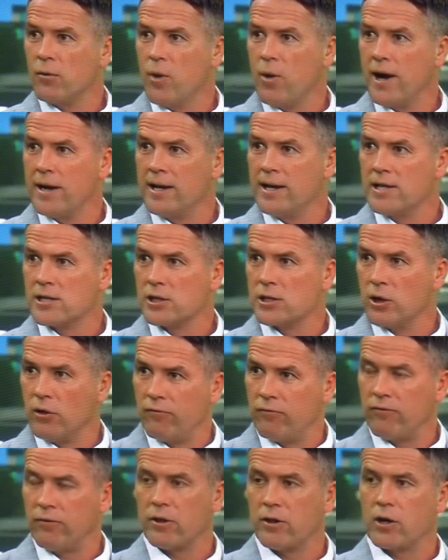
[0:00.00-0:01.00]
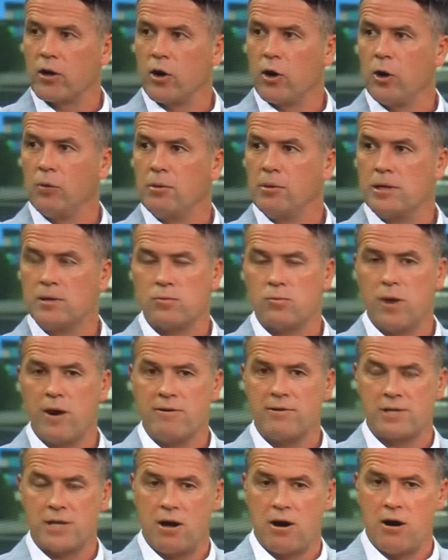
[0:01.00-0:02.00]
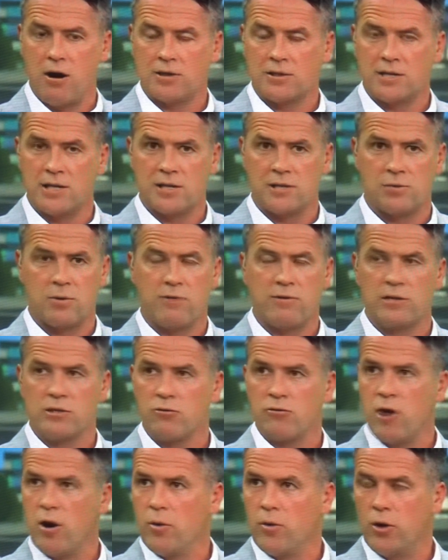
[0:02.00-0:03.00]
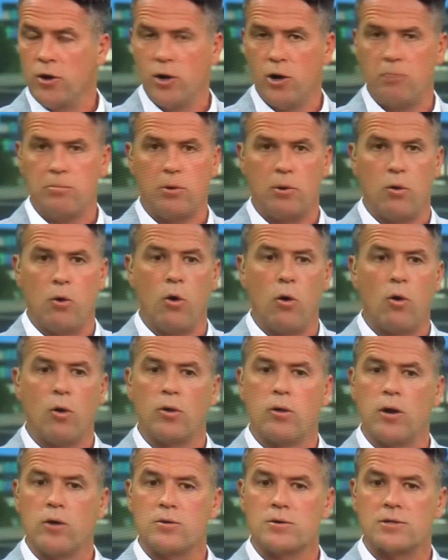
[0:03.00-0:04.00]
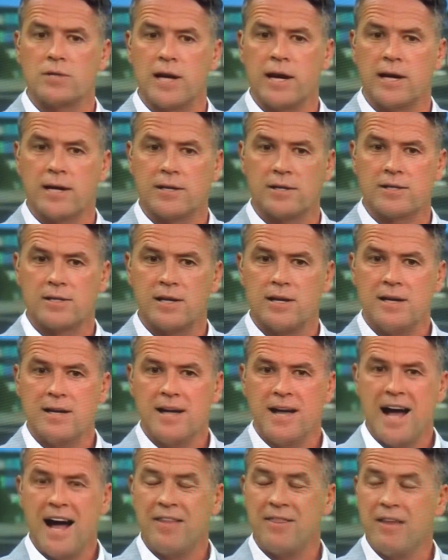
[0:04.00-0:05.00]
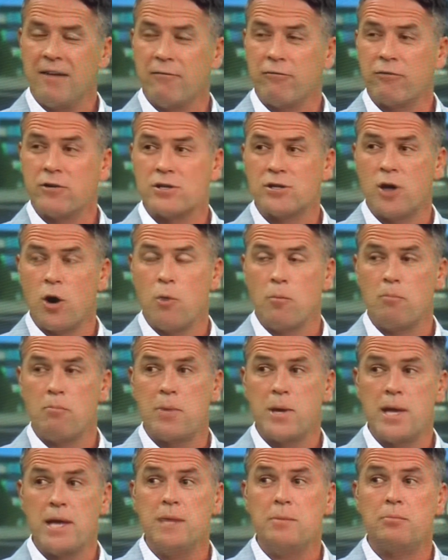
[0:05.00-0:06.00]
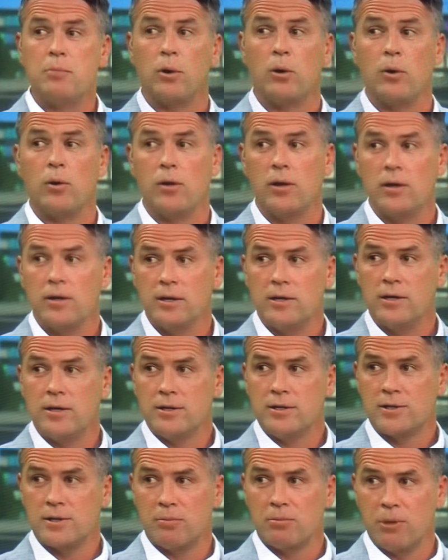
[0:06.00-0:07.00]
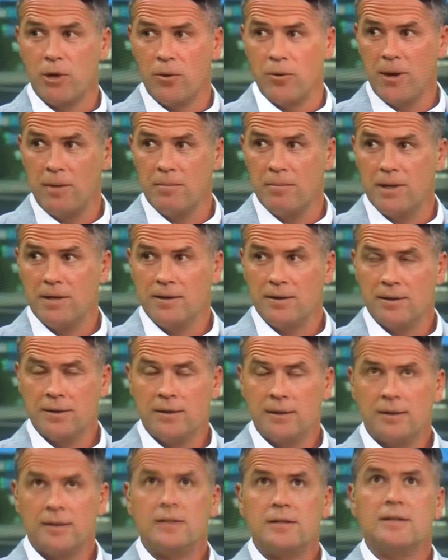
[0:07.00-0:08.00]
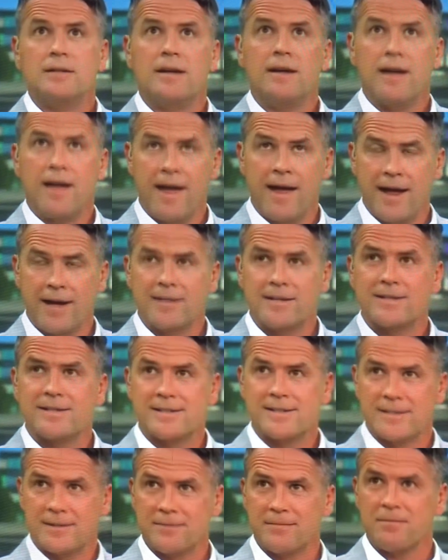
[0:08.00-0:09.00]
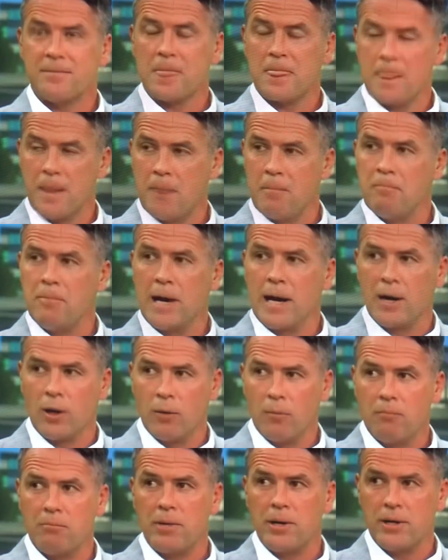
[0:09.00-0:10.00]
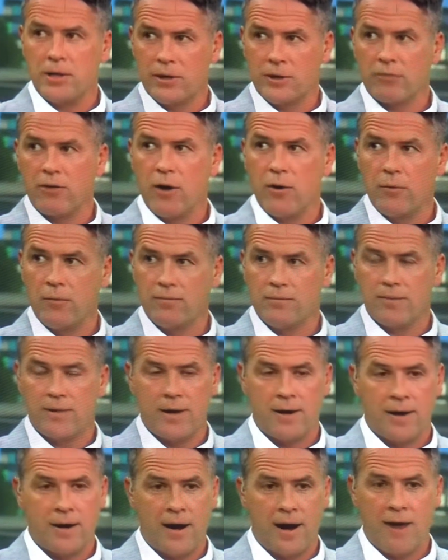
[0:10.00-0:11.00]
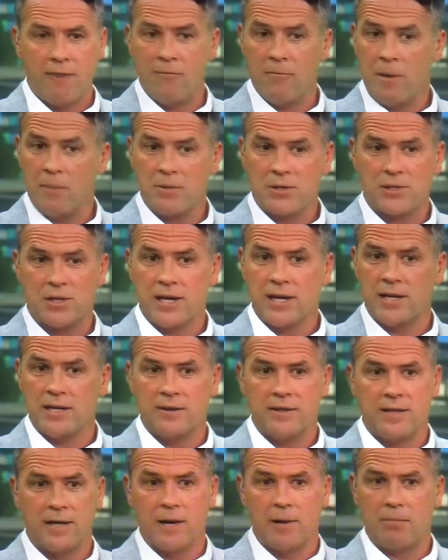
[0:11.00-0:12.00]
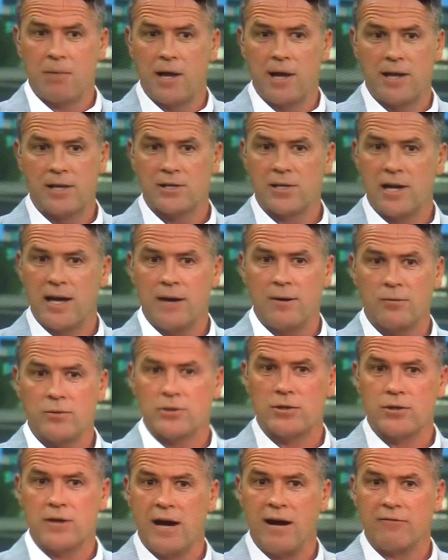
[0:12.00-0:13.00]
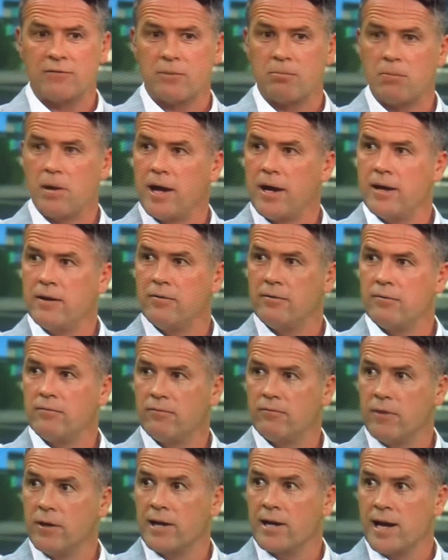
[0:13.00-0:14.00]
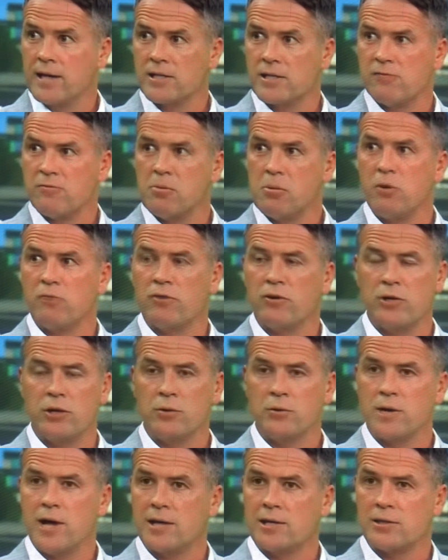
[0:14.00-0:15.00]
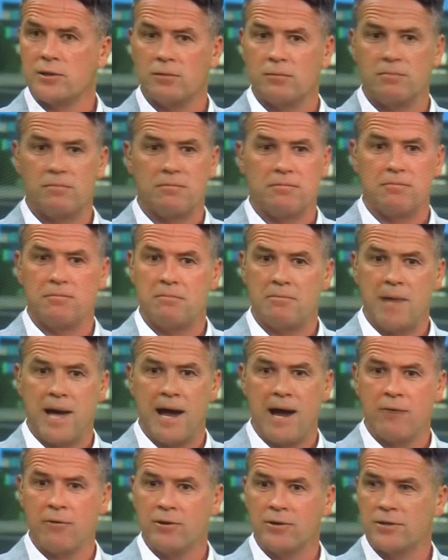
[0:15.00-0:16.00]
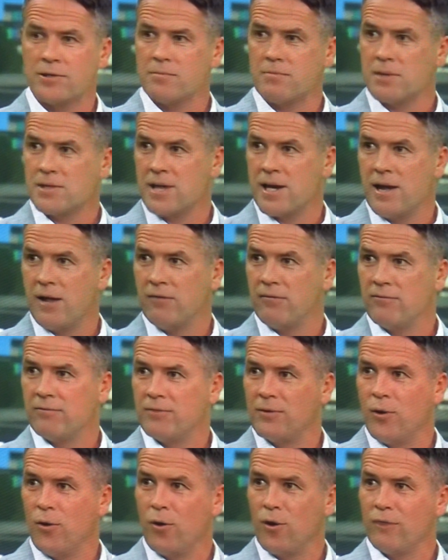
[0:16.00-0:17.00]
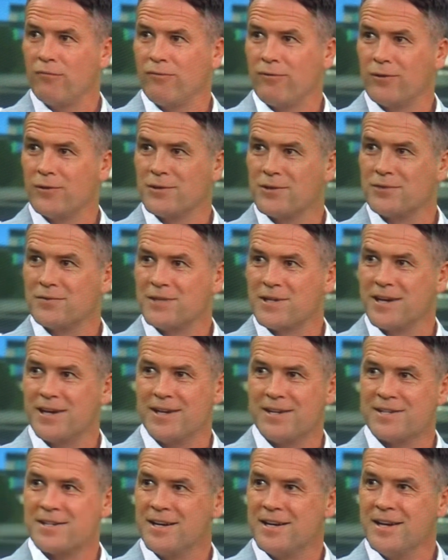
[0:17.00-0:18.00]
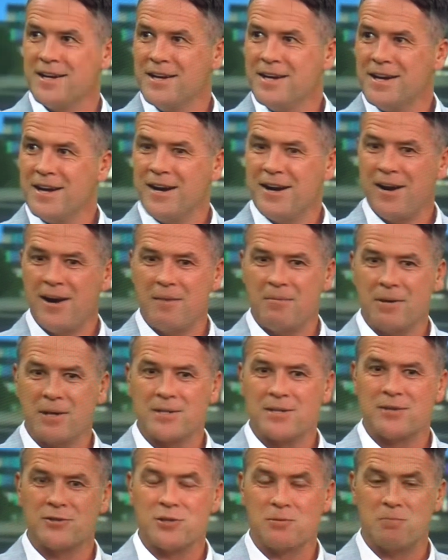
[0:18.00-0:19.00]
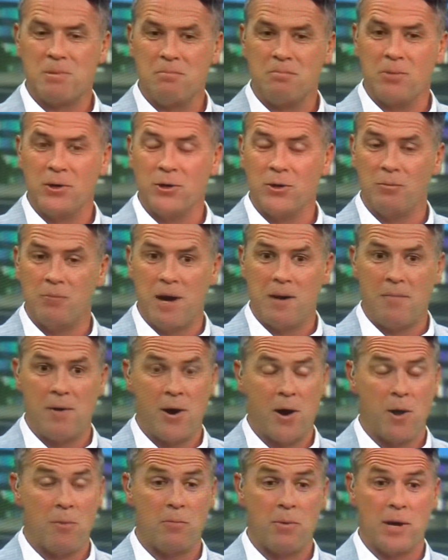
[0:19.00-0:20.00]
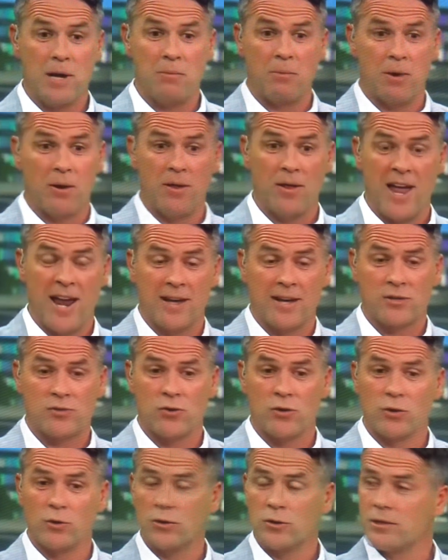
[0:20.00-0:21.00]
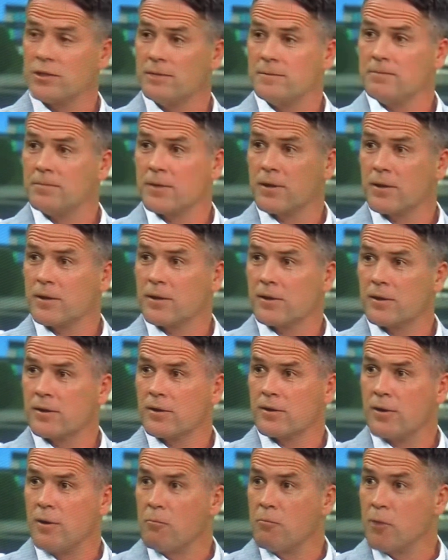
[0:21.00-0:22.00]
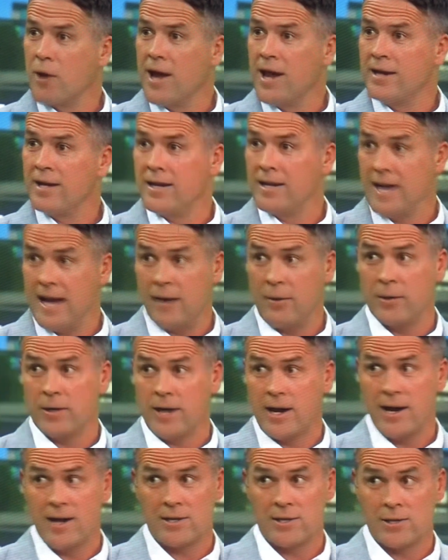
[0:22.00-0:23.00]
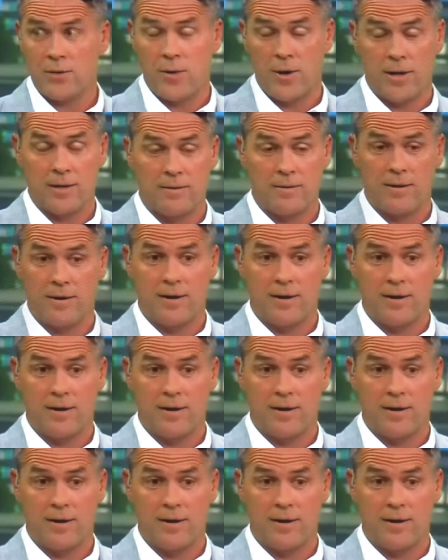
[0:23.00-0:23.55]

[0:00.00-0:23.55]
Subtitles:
away his love for the club, is where his heart is, where he's grown up, all those things. And then for his own people to boo him, it's a big lump in your throat. I remember sitting in the players' lounge after playing against Liverpool for Newcastle. Parents, myself, all in floods of tears because I'd just been booed by my own people, and I struggle to comprehend it nowadays. So I